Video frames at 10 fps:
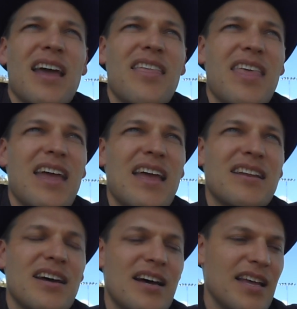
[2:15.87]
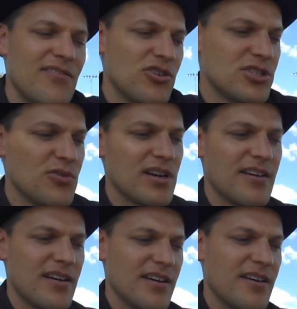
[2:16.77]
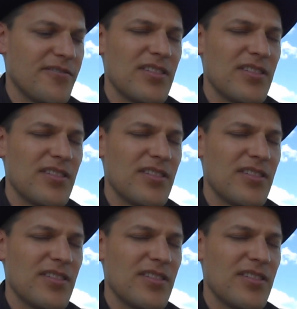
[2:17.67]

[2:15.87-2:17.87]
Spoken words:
And then if you're doing a